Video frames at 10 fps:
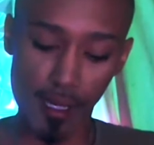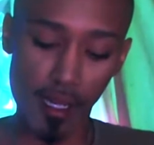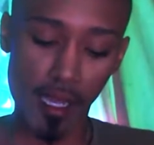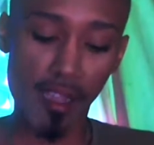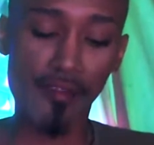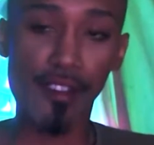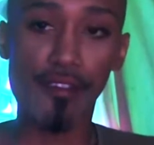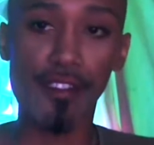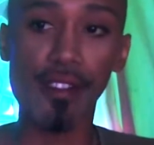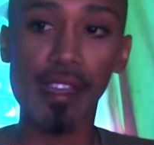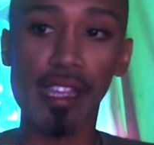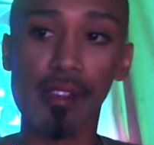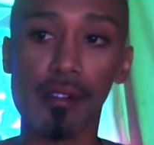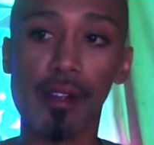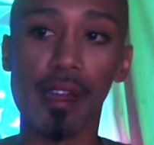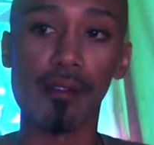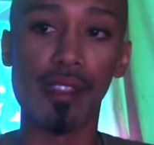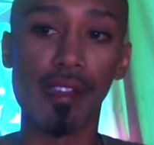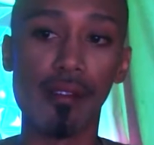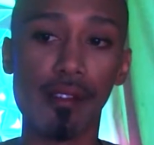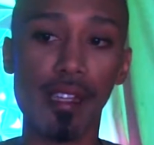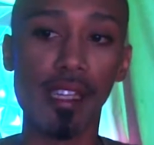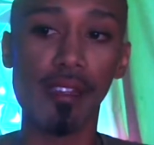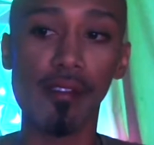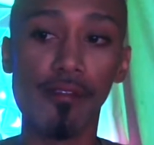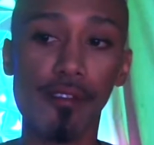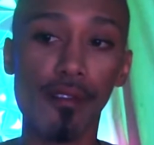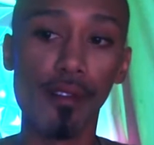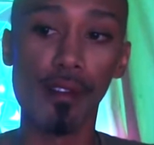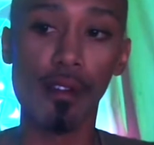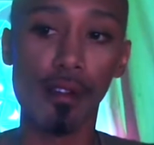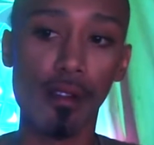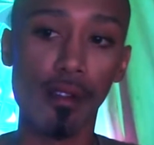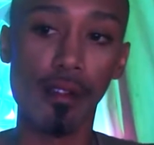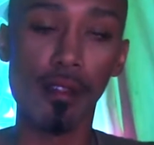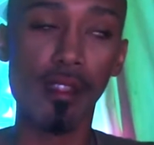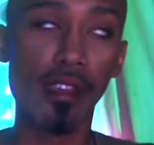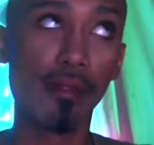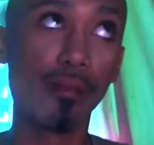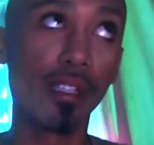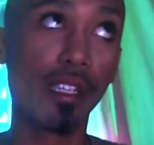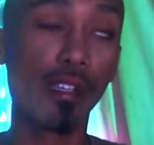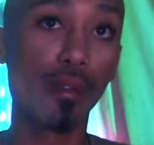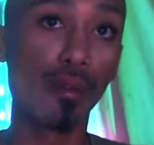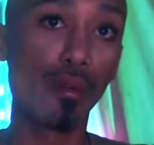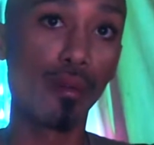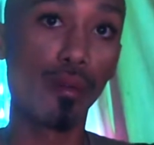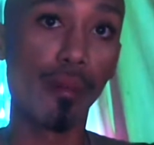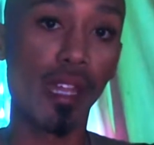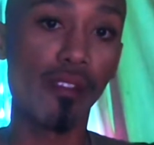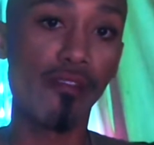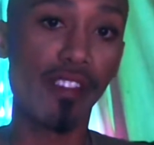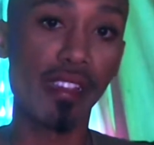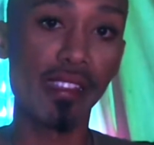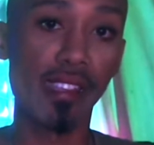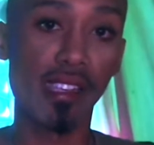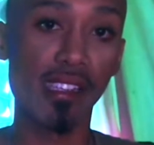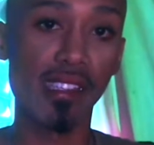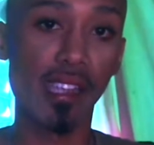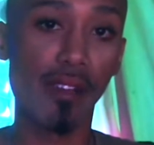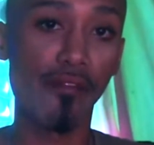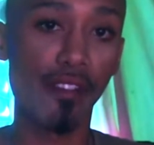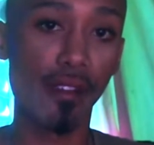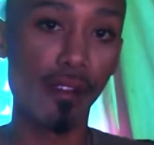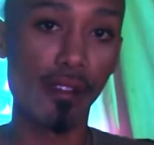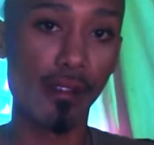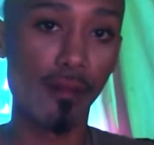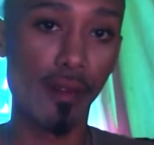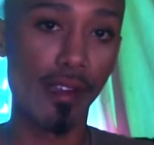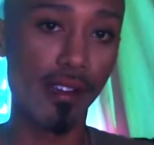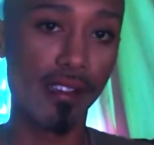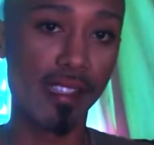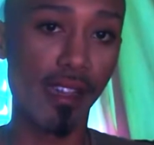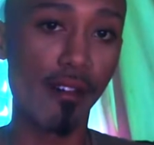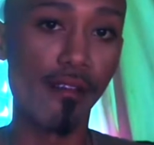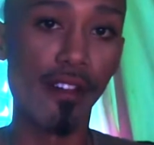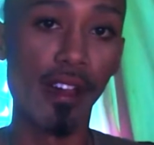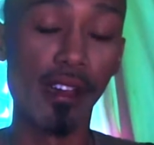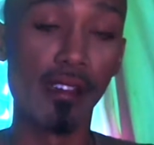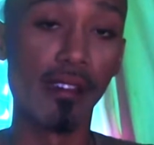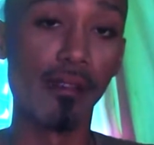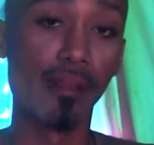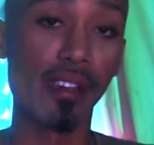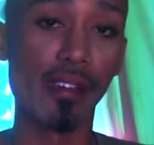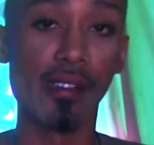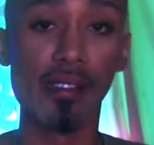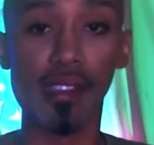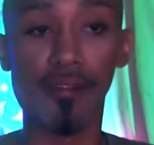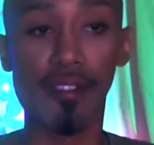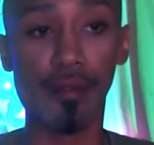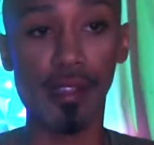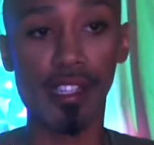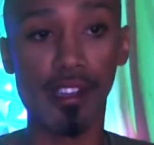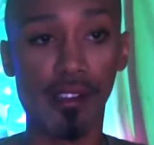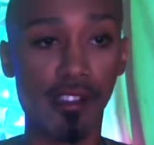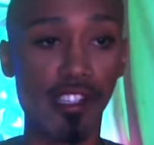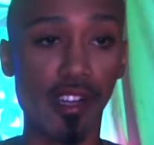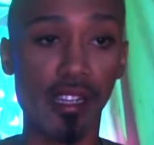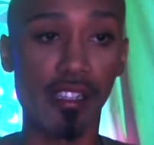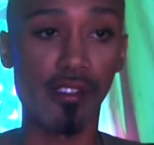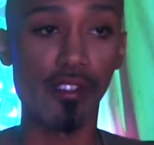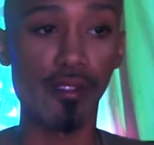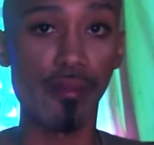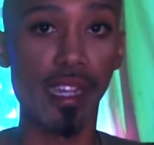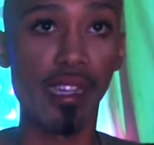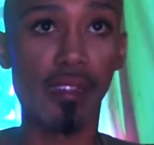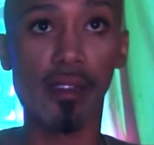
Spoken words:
If you feel like you're out there looking for them to manifest, then it's time for you to work on self. Because if you're really trying to attract your true mate,